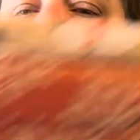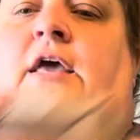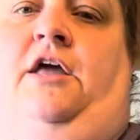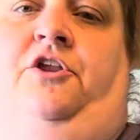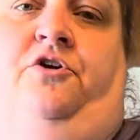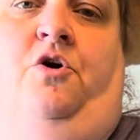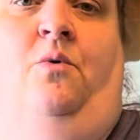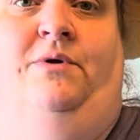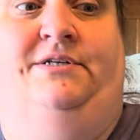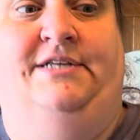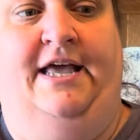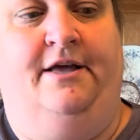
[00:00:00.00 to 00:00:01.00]
and you're going
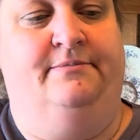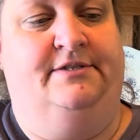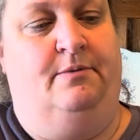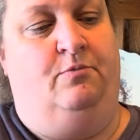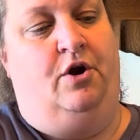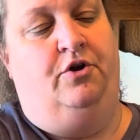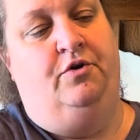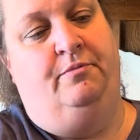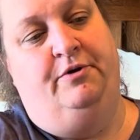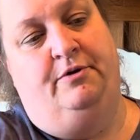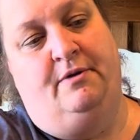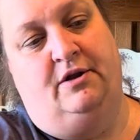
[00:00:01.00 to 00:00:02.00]
to take them somewhere, you can
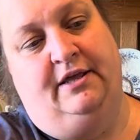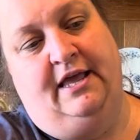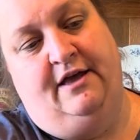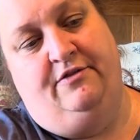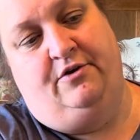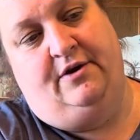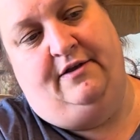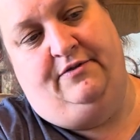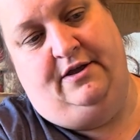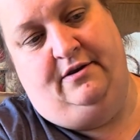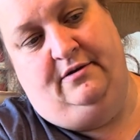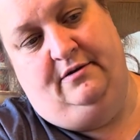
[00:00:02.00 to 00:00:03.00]
put them all together and
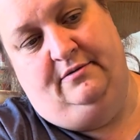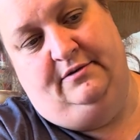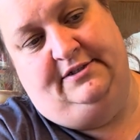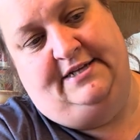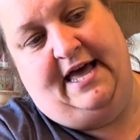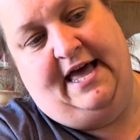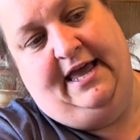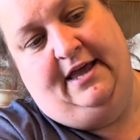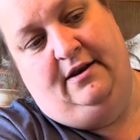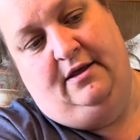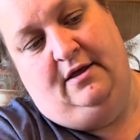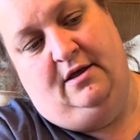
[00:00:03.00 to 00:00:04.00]
then tie
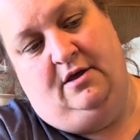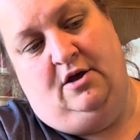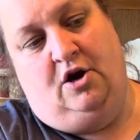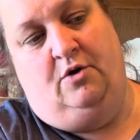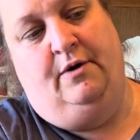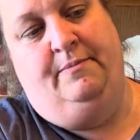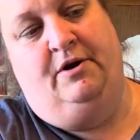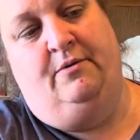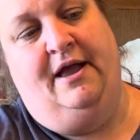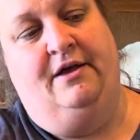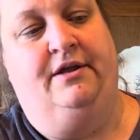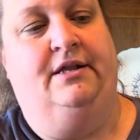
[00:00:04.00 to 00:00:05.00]
it or ribbon
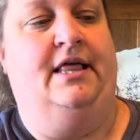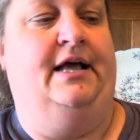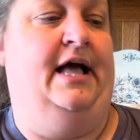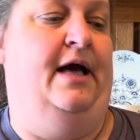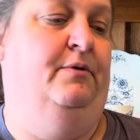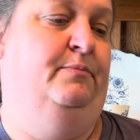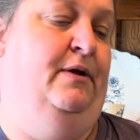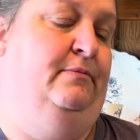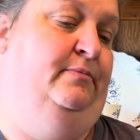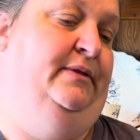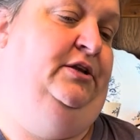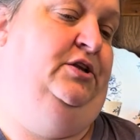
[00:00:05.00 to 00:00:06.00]
around it. Like I would
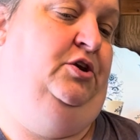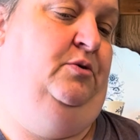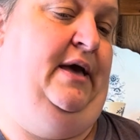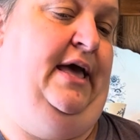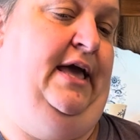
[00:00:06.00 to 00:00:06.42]
probably do